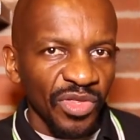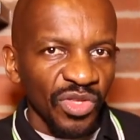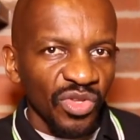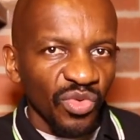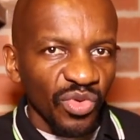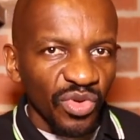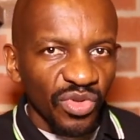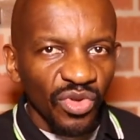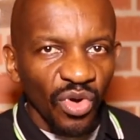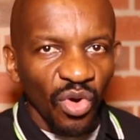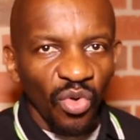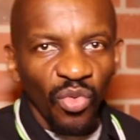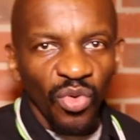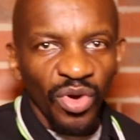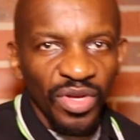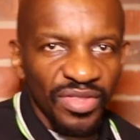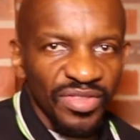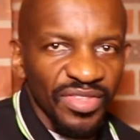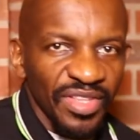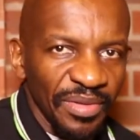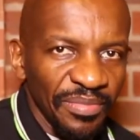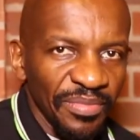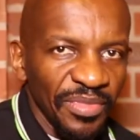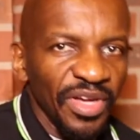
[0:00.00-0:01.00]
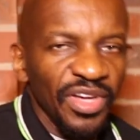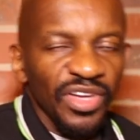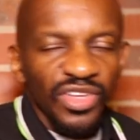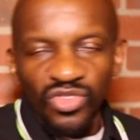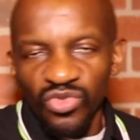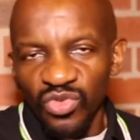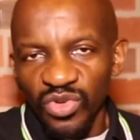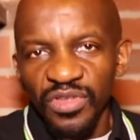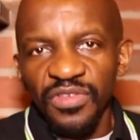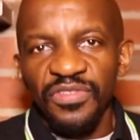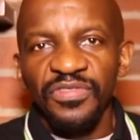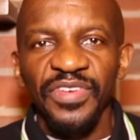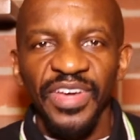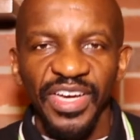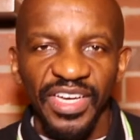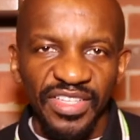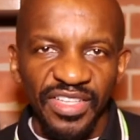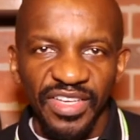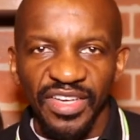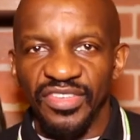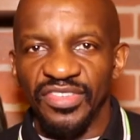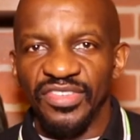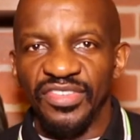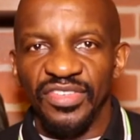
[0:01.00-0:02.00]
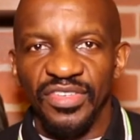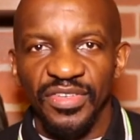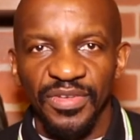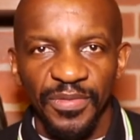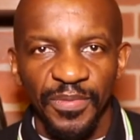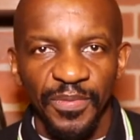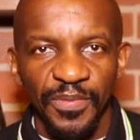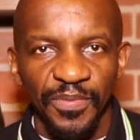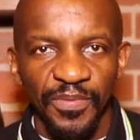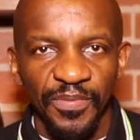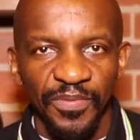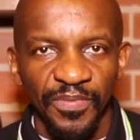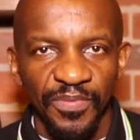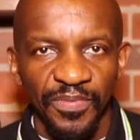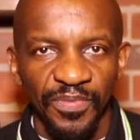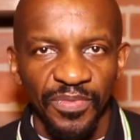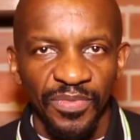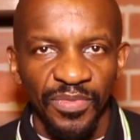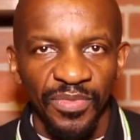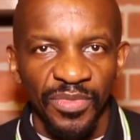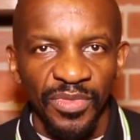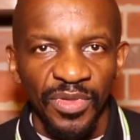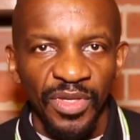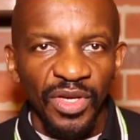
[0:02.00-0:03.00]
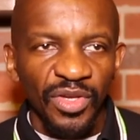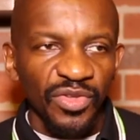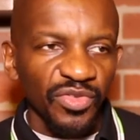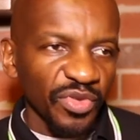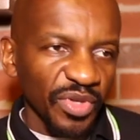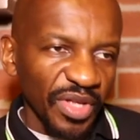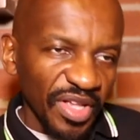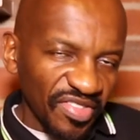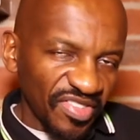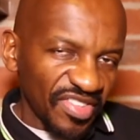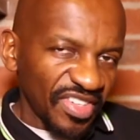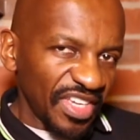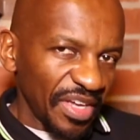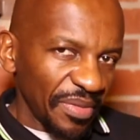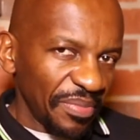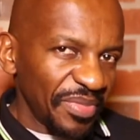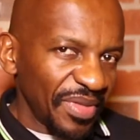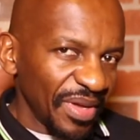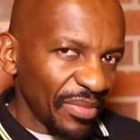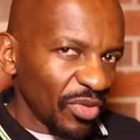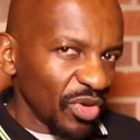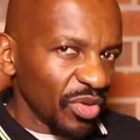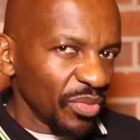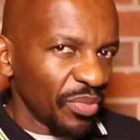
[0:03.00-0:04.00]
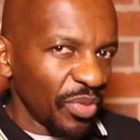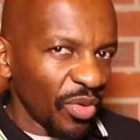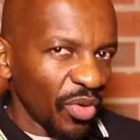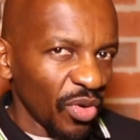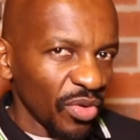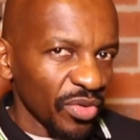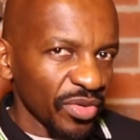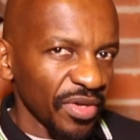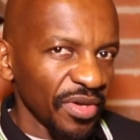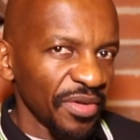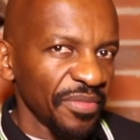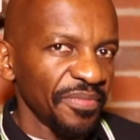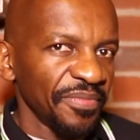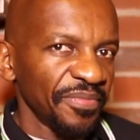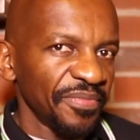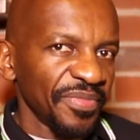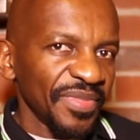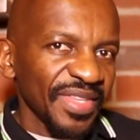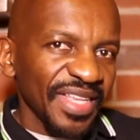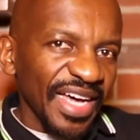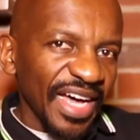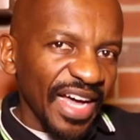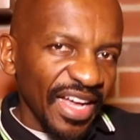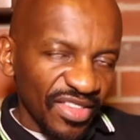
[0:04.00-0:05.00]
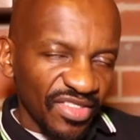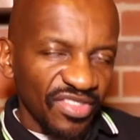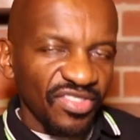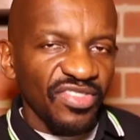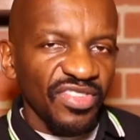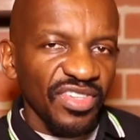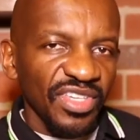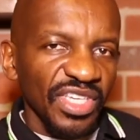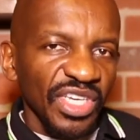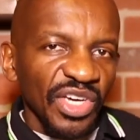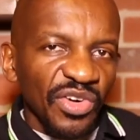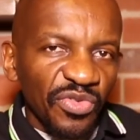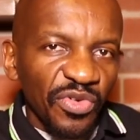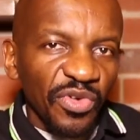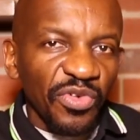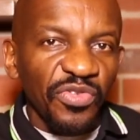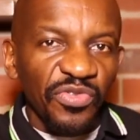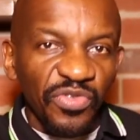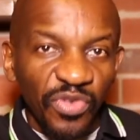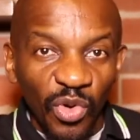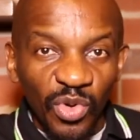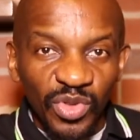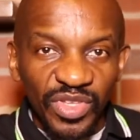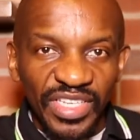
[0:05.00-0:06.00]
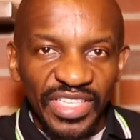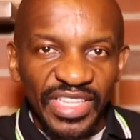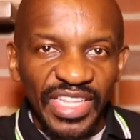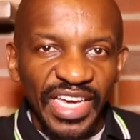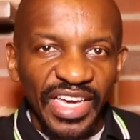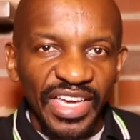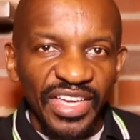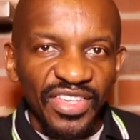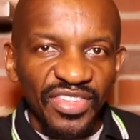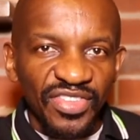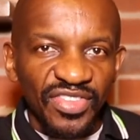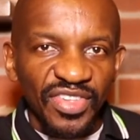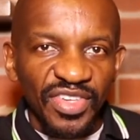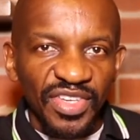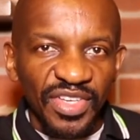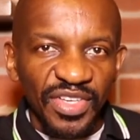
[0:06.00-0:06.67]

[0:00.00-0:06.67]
We don't want them to infect us. So let's keep them on board at sea for 40 days.